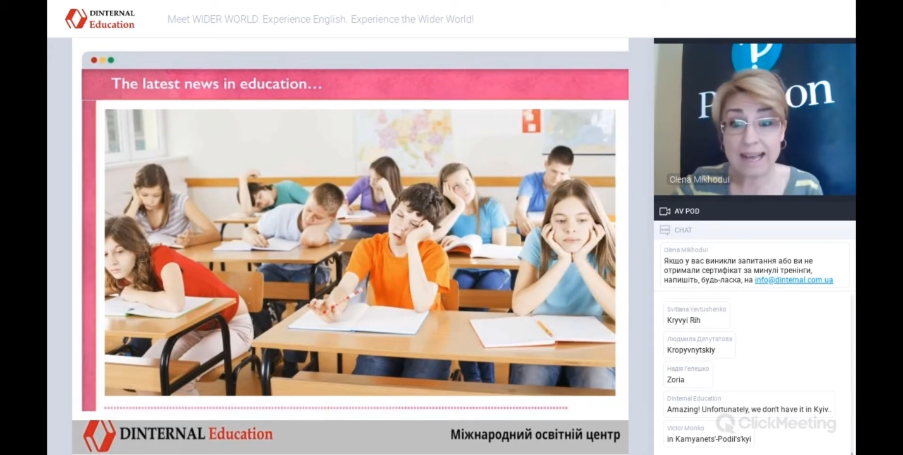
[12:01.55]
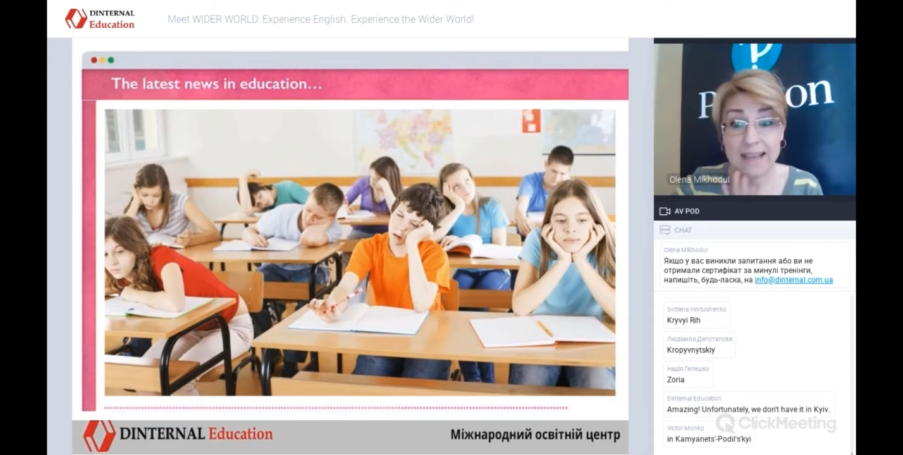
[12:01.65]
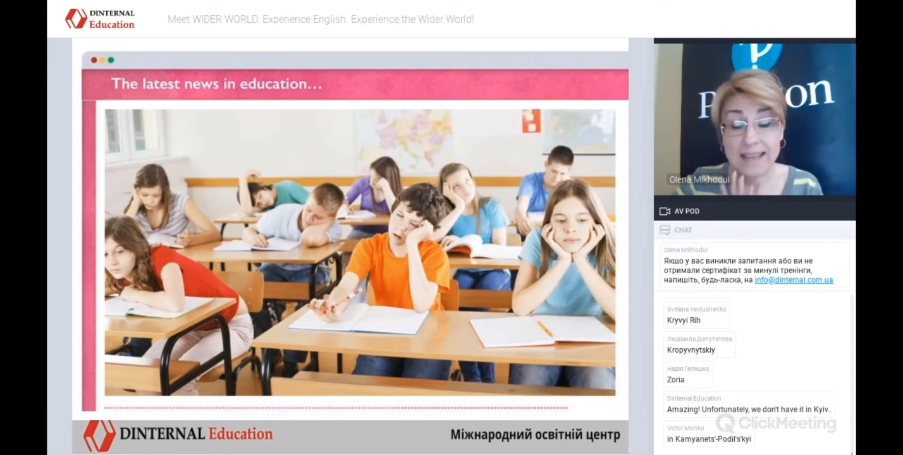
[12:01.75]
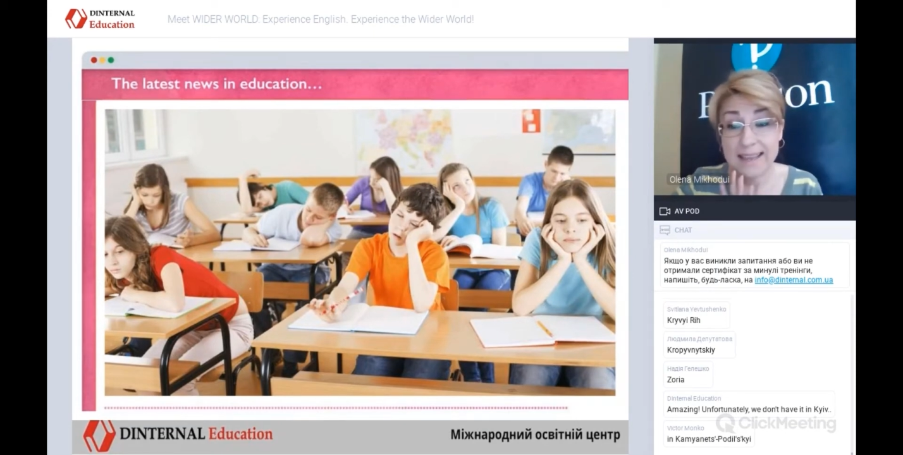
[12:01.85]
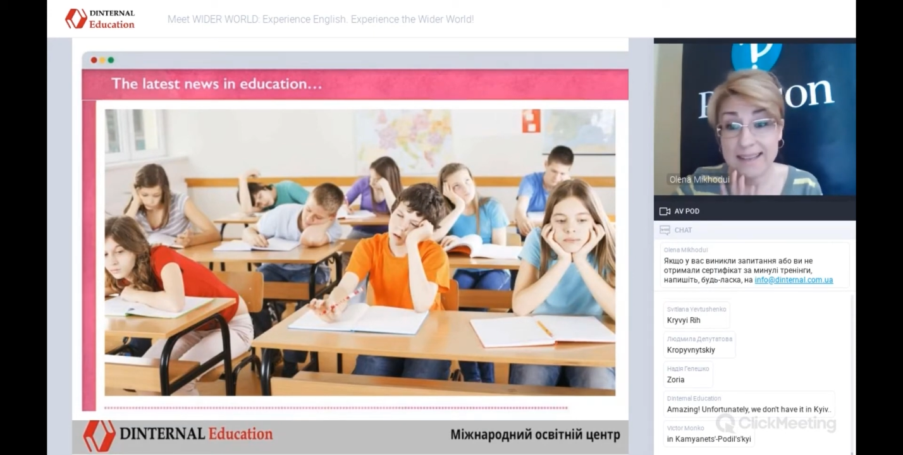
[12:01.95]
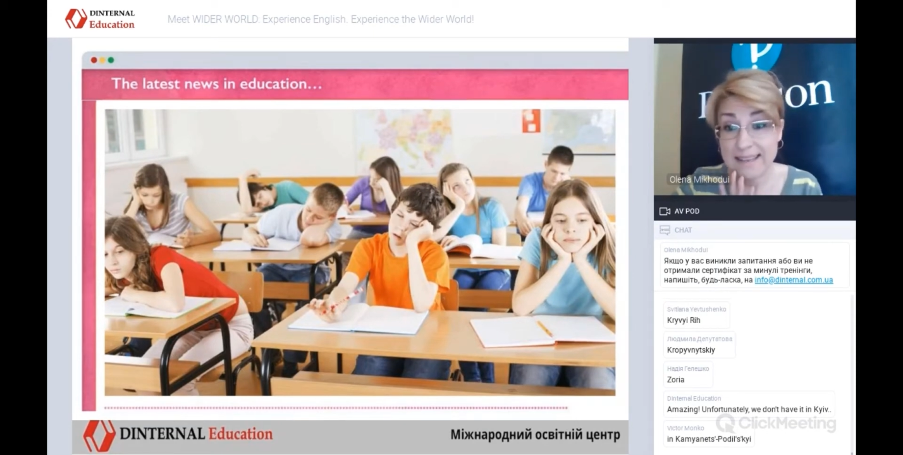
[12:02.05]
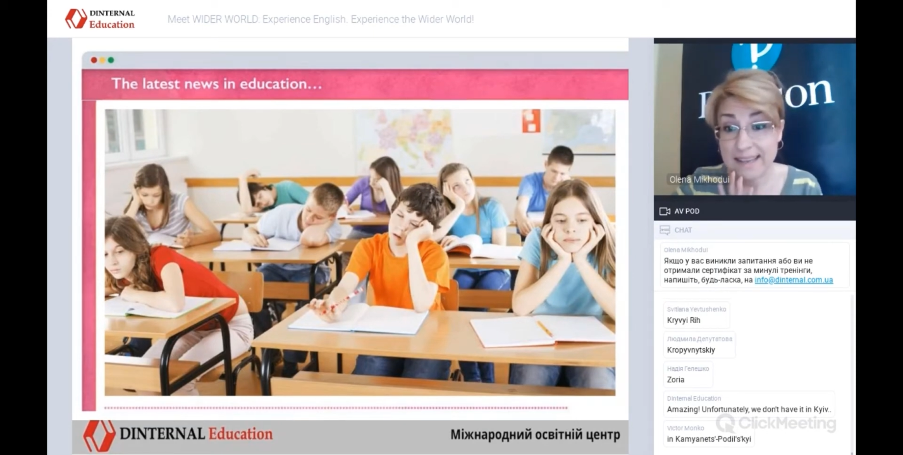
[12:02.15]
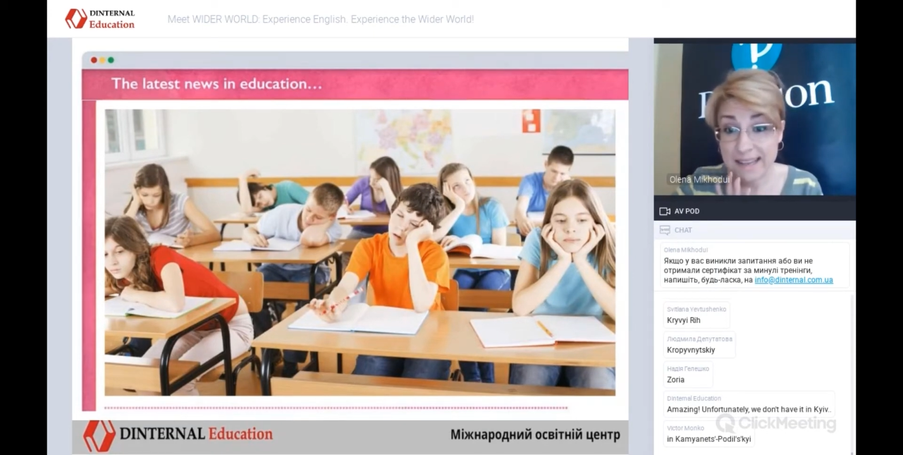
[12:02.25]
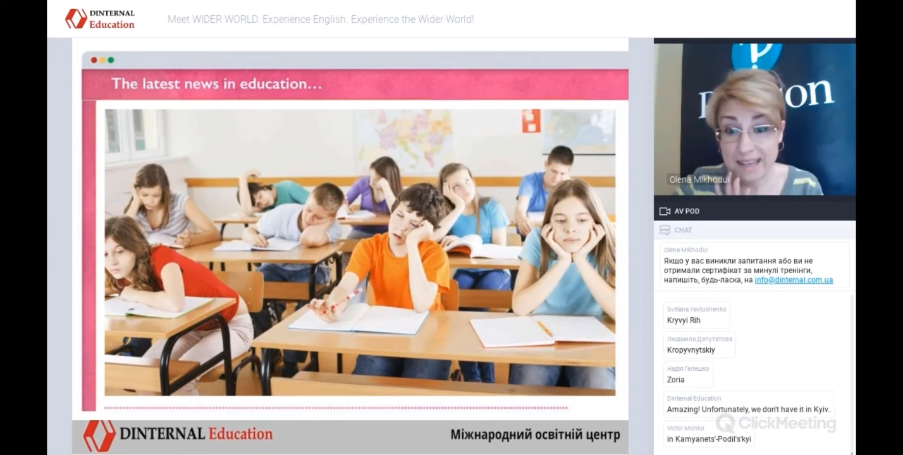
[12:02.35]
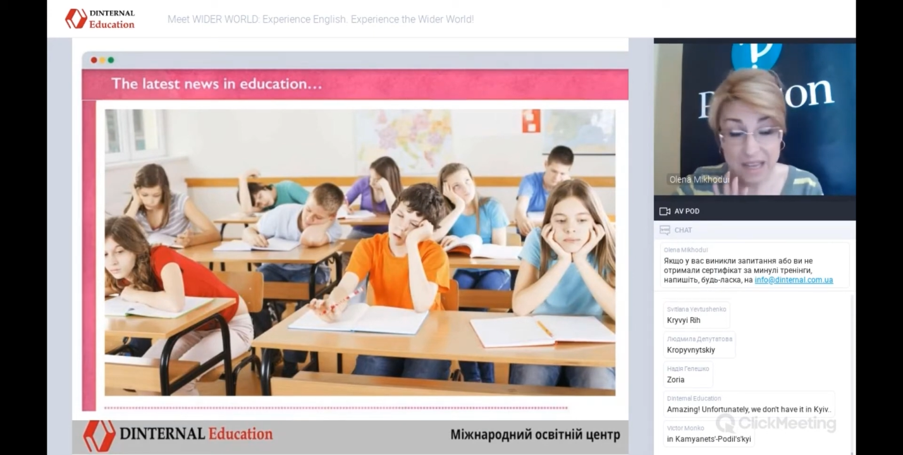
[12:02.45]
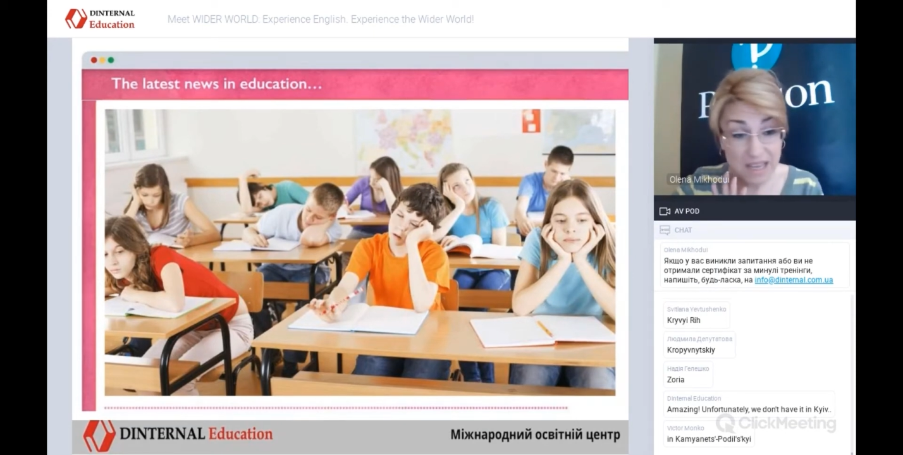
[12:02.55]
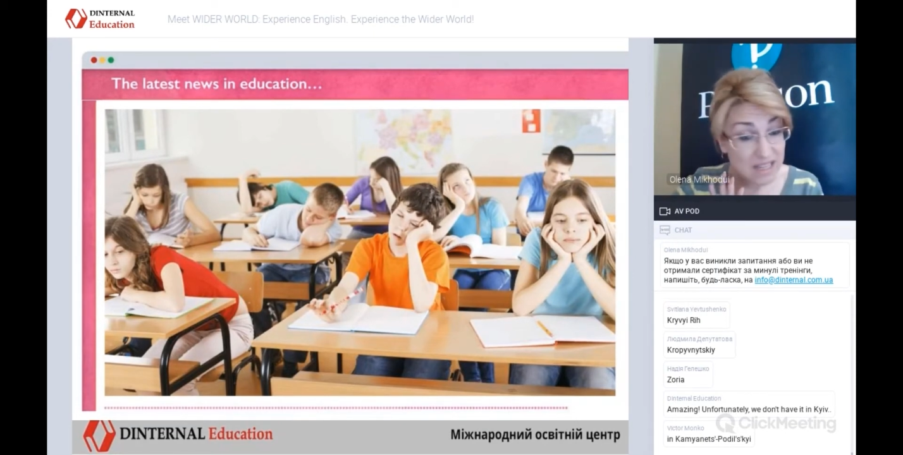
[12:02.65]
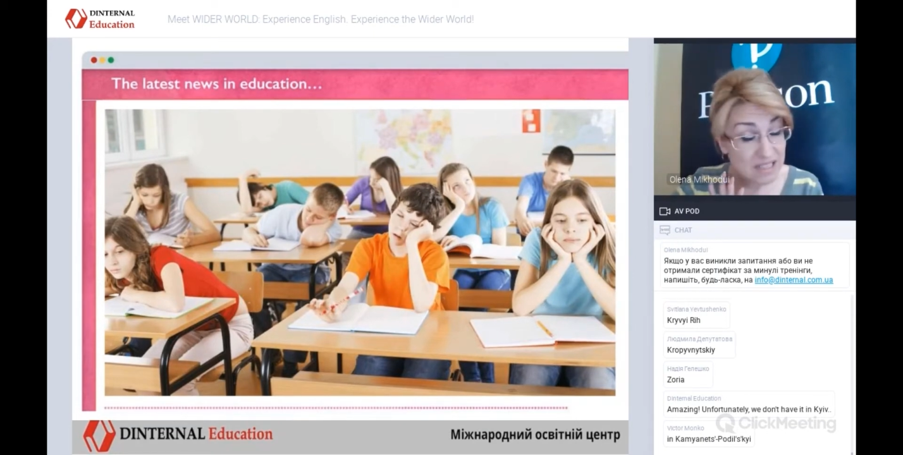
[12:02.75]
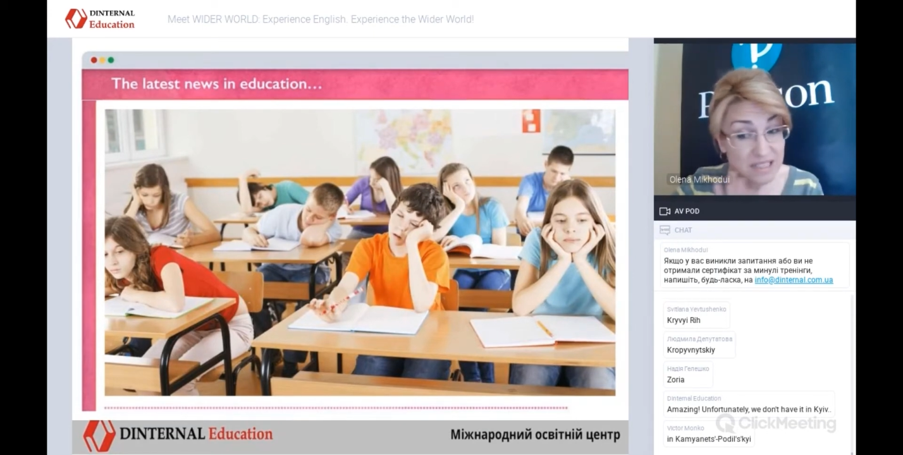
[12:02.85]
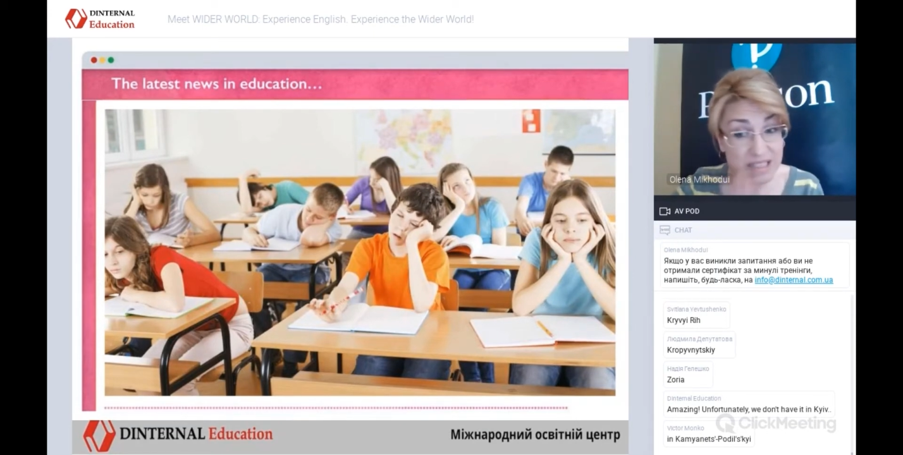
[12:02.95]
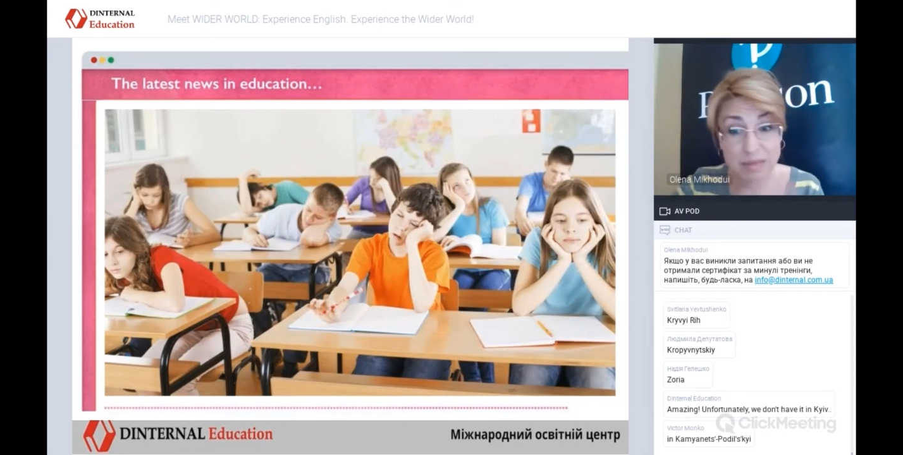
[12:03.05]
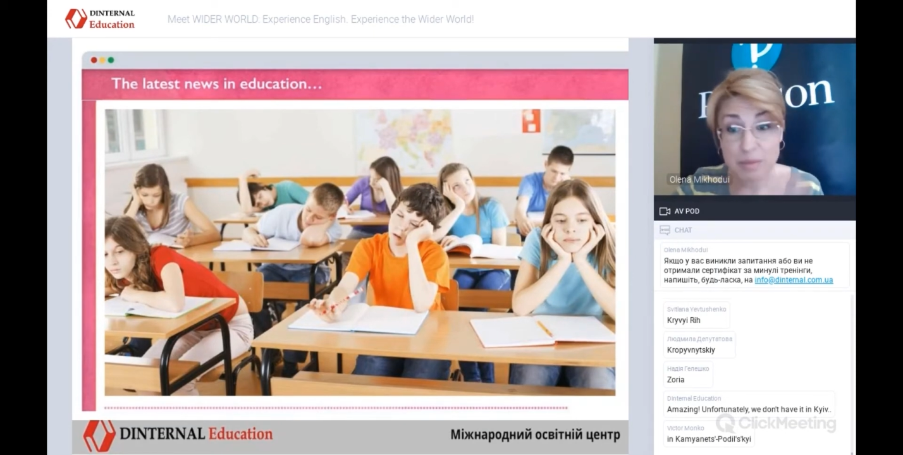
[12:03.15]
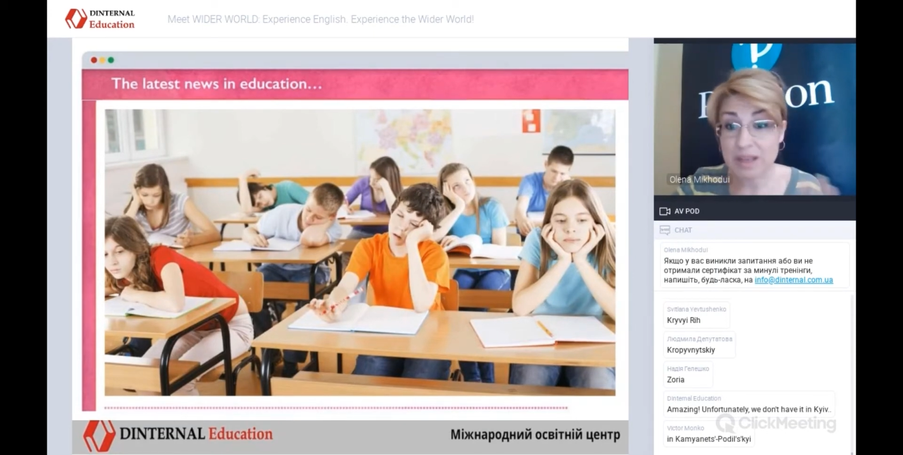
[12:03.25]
I can see